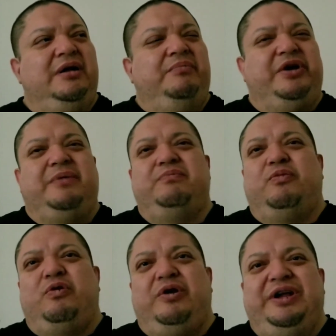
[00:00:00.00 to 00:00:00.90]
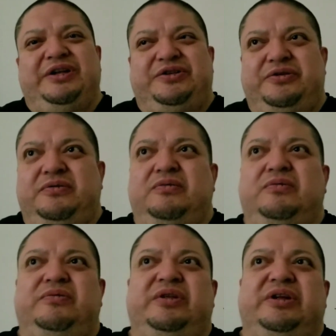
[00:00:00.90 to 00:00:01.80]
But I'm more
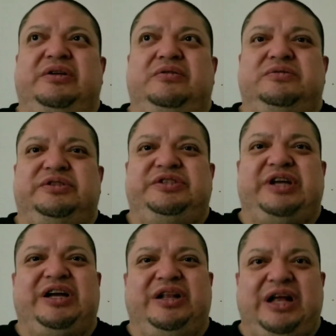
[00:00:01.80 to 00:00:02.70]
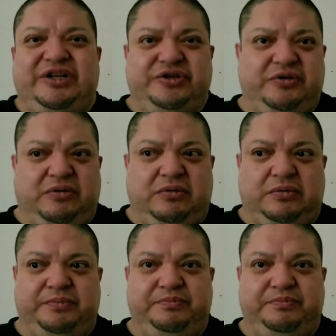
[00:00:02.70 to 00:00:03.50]
into the psychological